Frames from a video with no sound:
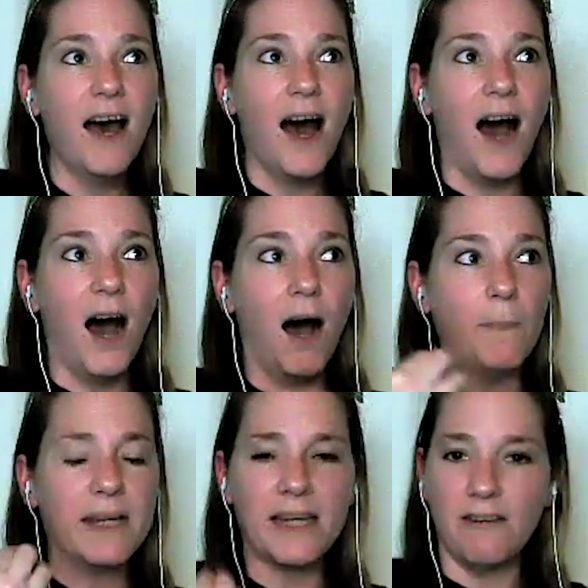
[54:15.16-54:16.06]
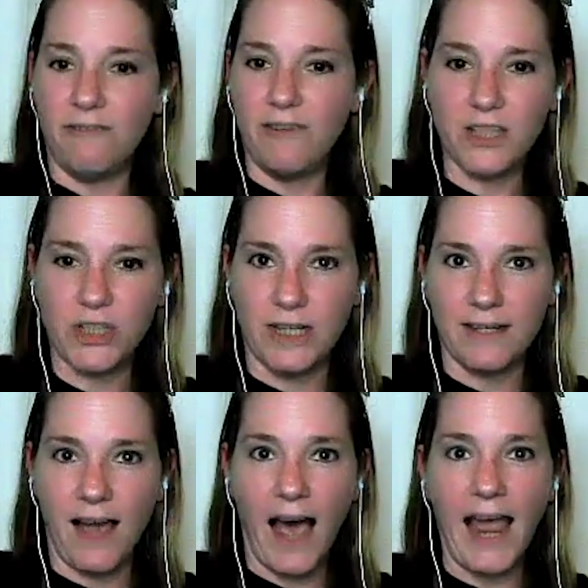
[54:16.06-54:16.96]
um, conviction.
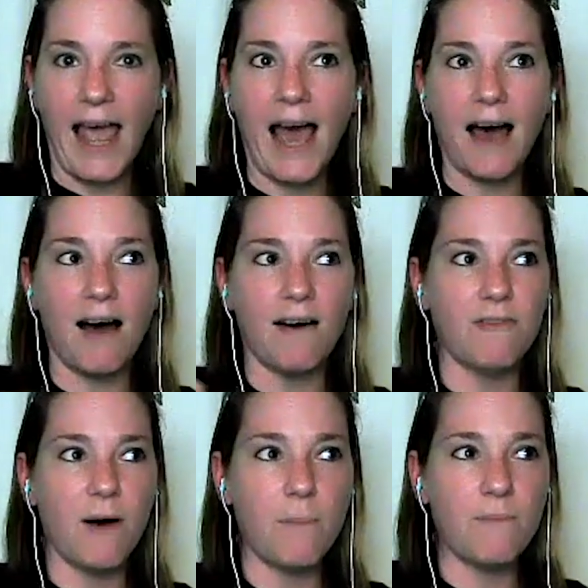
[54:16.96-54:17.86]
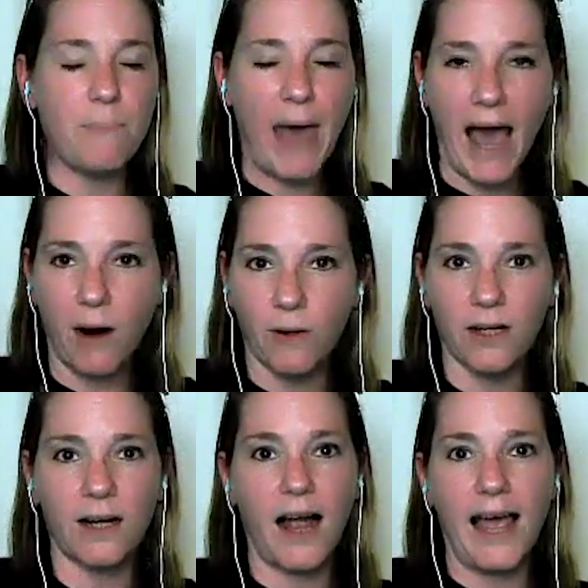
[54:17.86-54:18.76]
I have
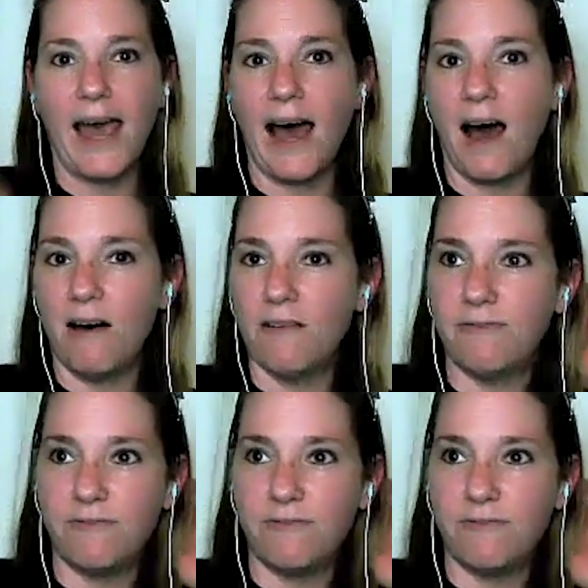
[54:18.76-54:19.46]
power. I have